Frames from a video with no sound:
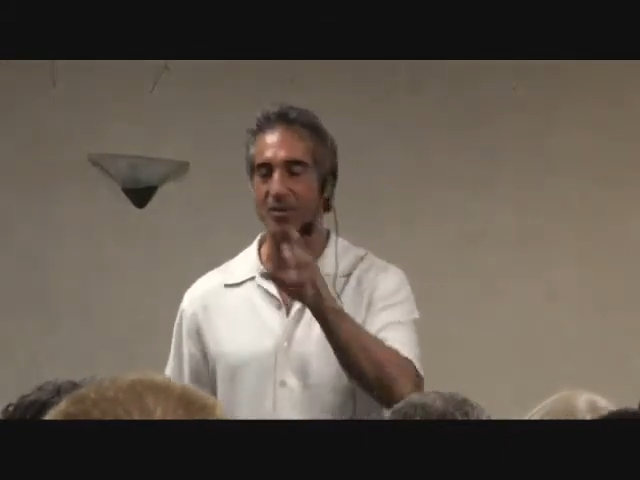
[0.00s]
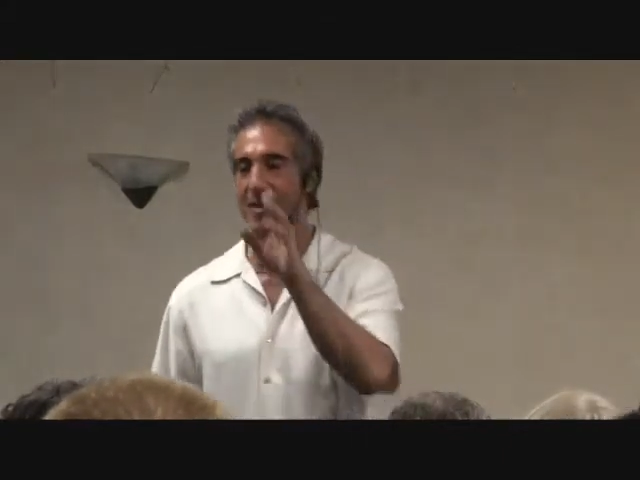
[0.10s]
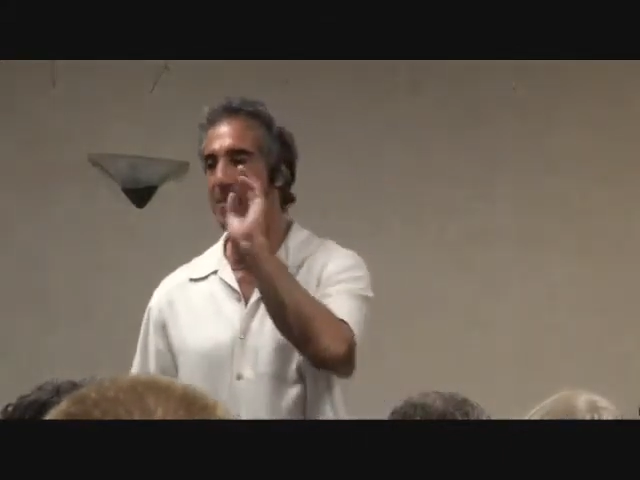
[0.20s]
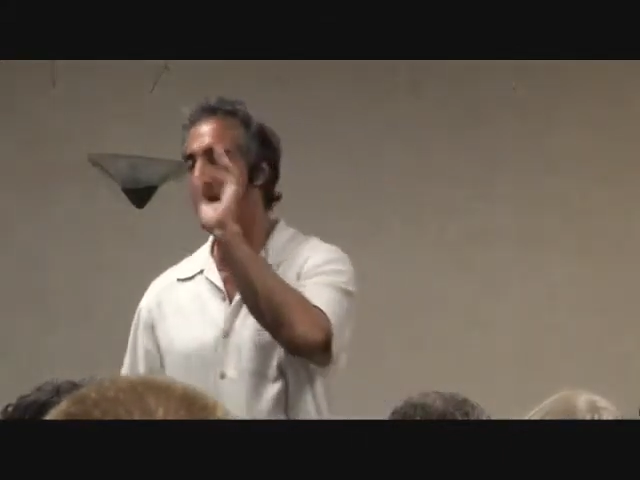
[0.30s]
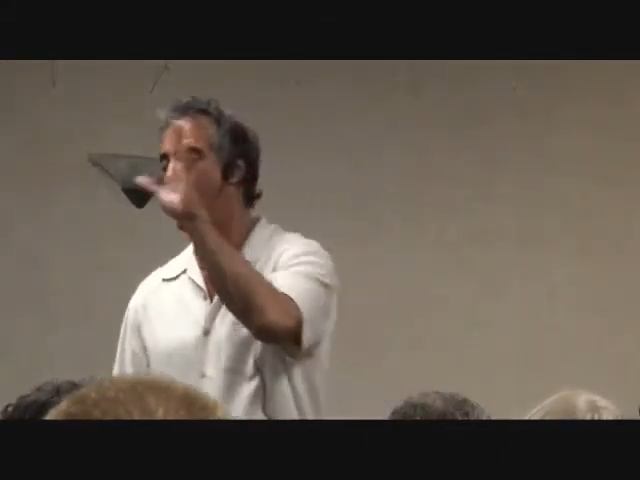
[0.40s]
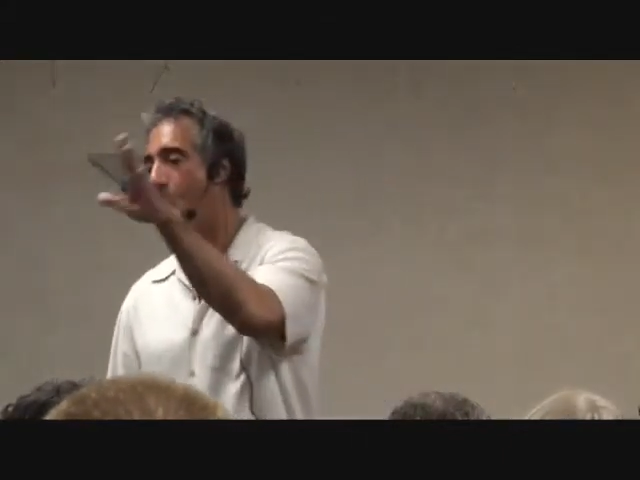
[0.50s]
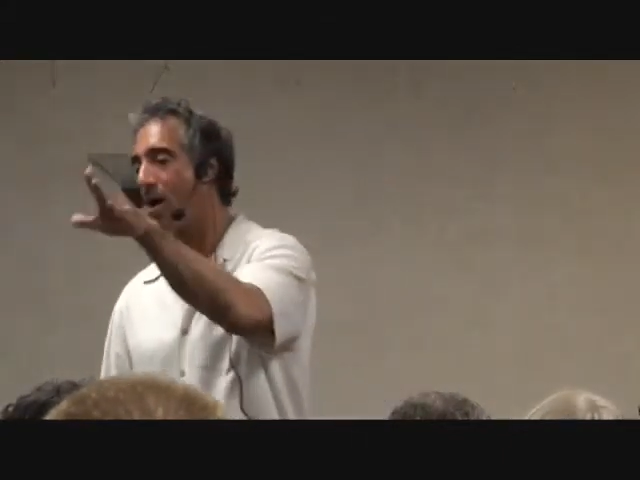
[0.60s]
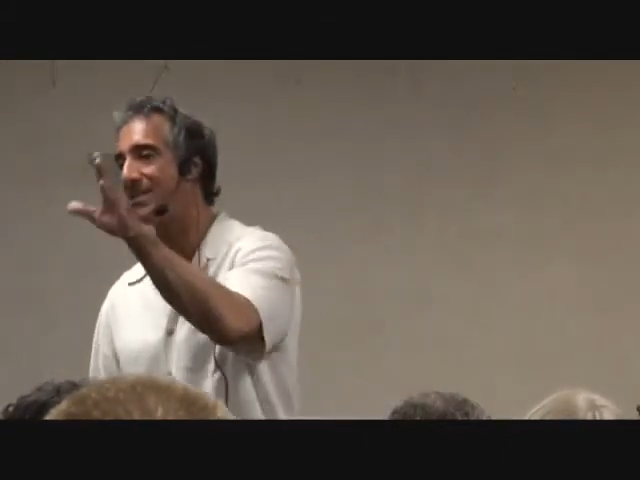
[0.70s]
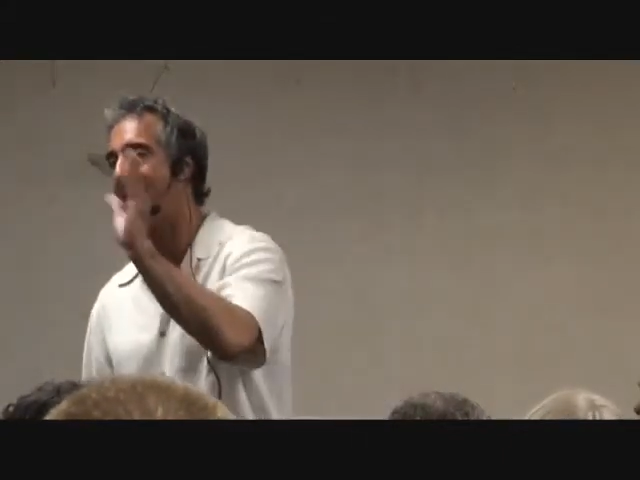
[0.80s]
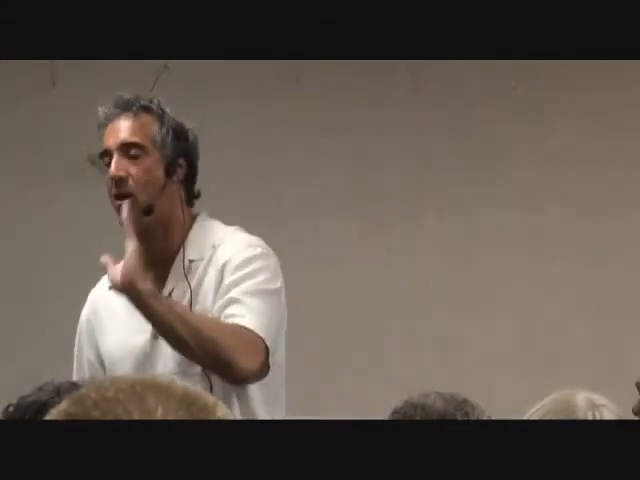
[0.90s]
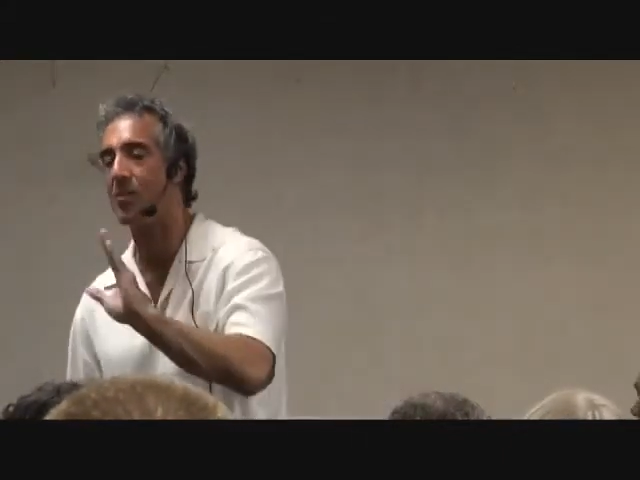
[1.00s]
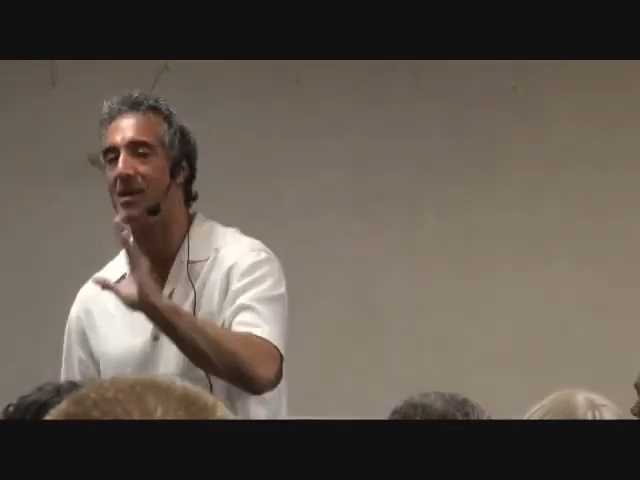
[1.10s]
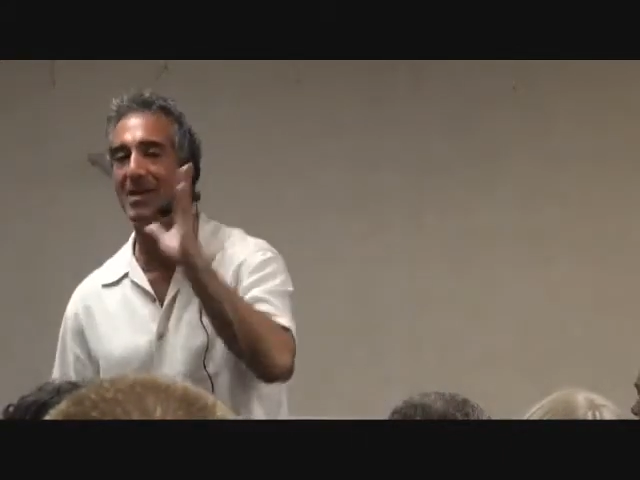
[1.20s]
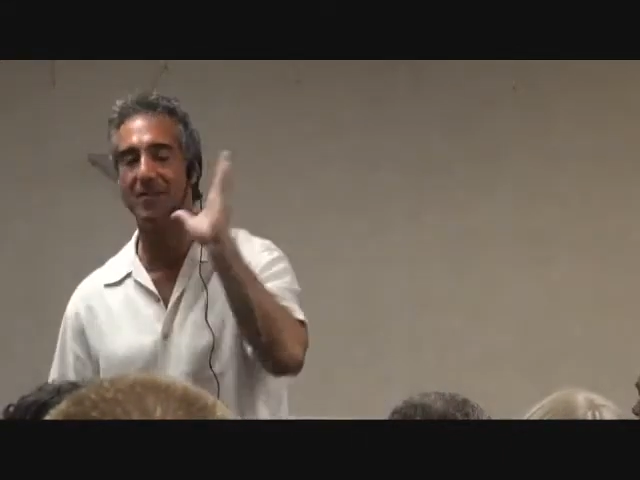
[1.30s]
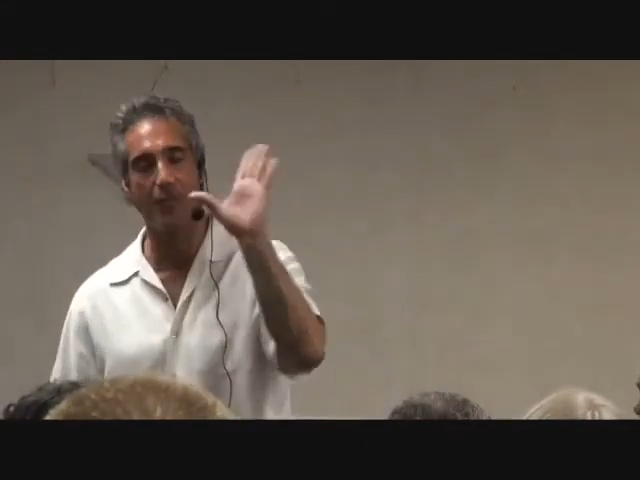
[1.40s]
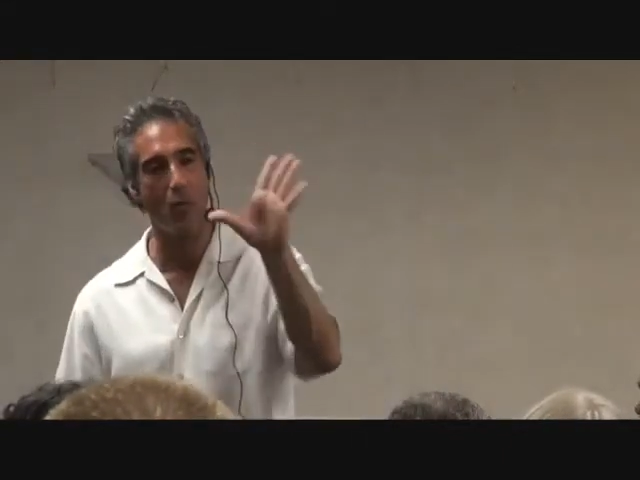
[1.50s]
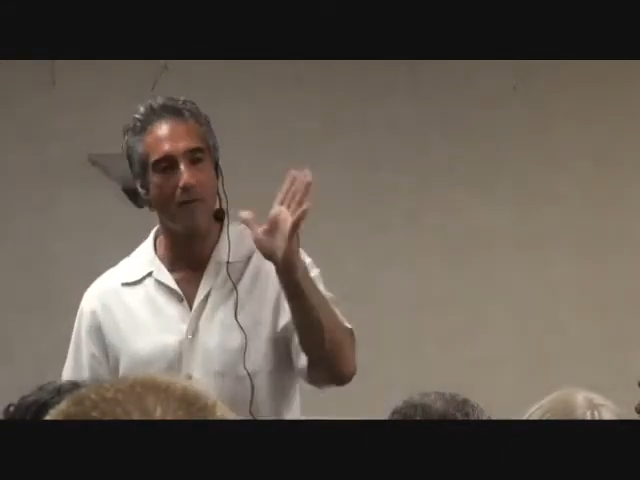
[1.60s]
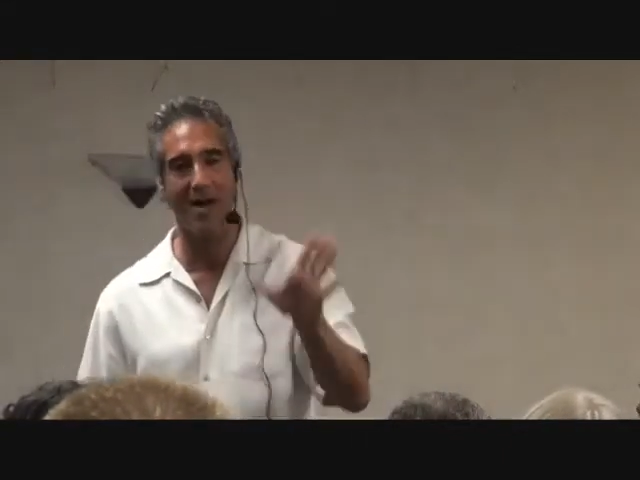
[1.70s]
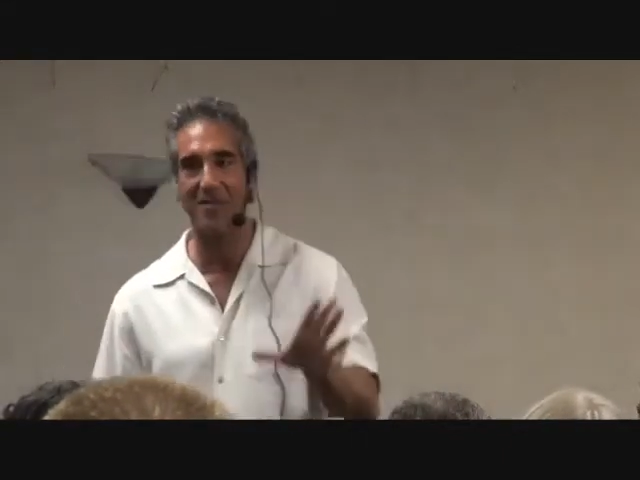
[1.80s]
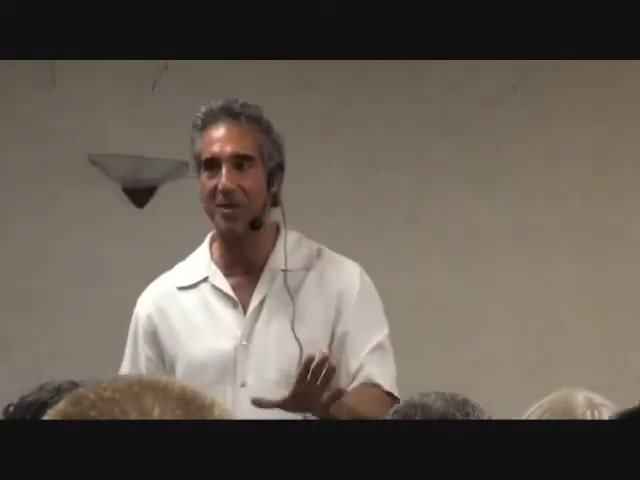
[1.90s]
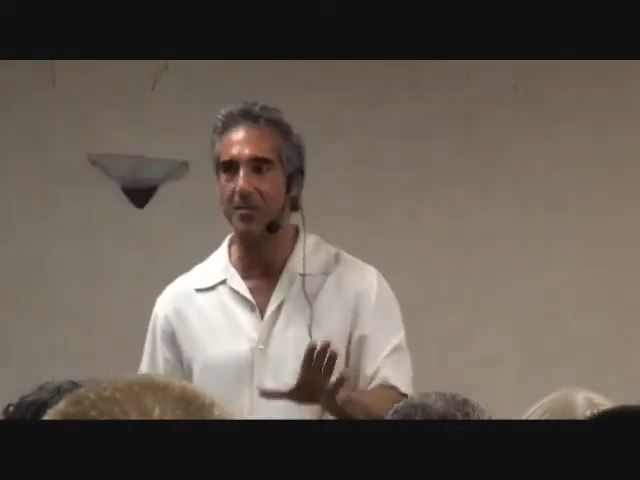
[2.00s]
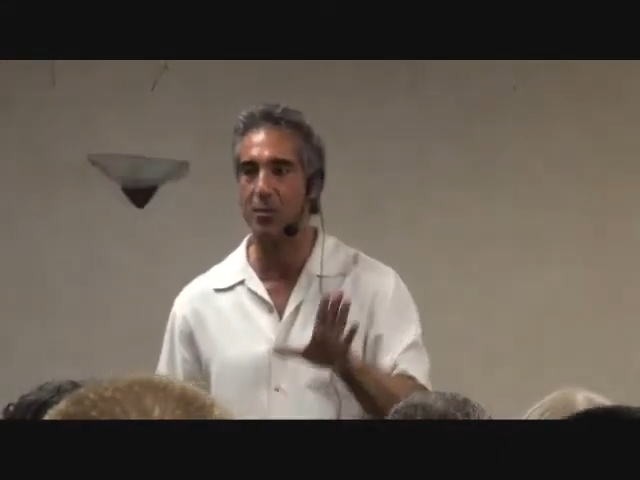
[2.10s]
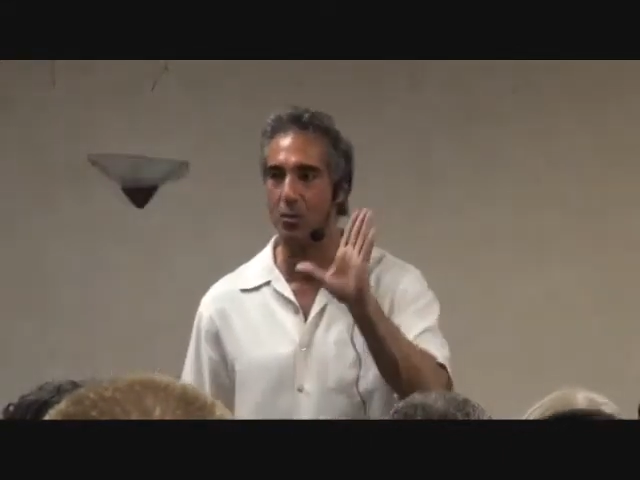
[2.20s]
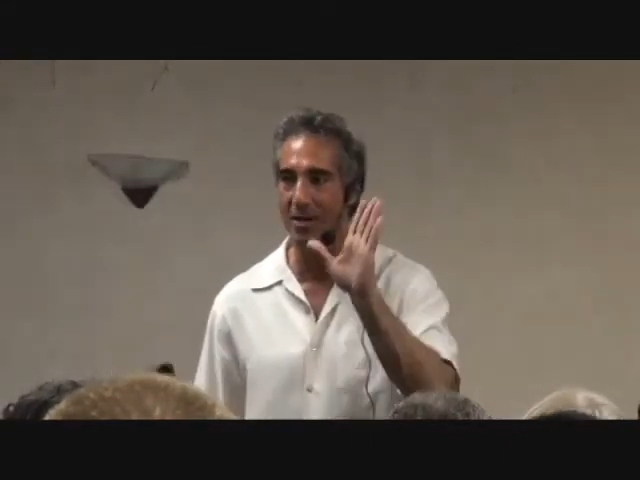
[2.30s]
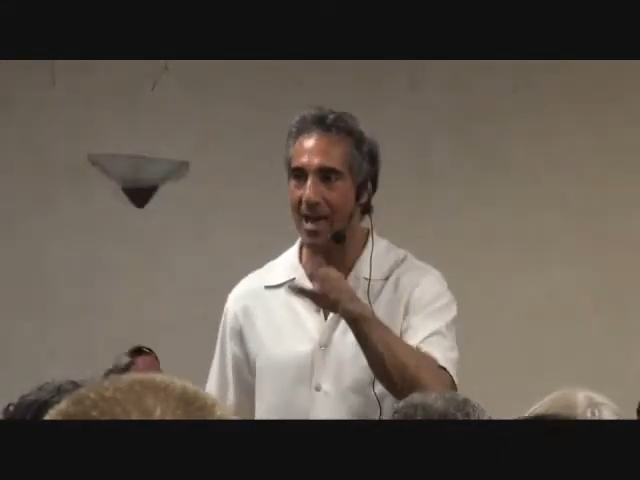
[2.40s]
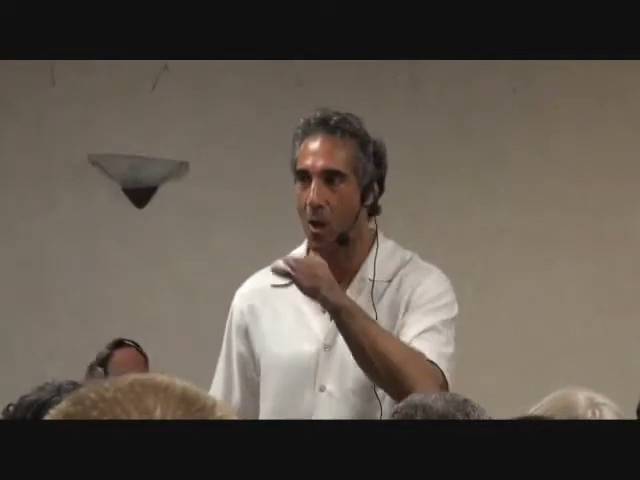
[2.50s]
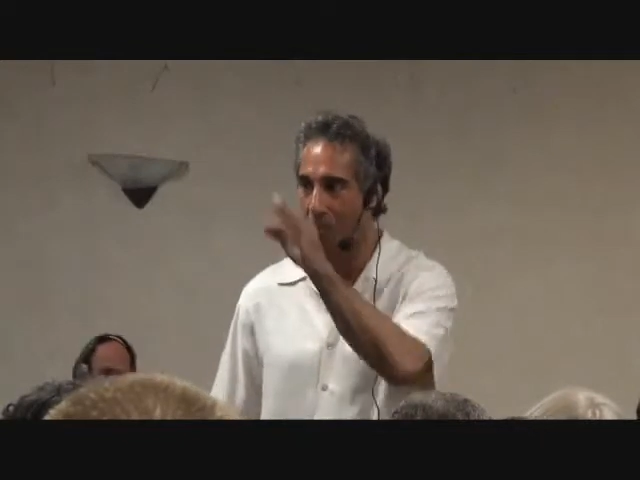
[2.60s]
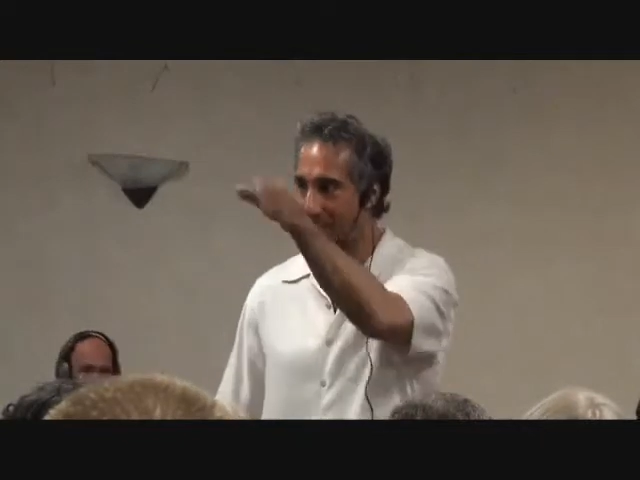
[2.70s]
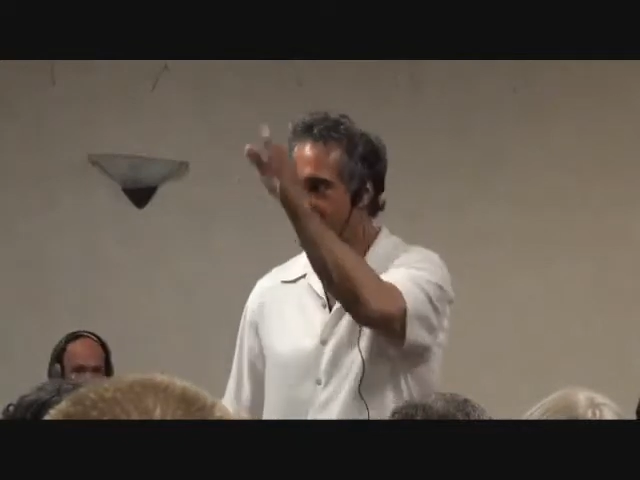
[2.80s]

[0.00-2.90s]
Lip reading: So if anybody wants to help me, I need 4 or 5 people who can help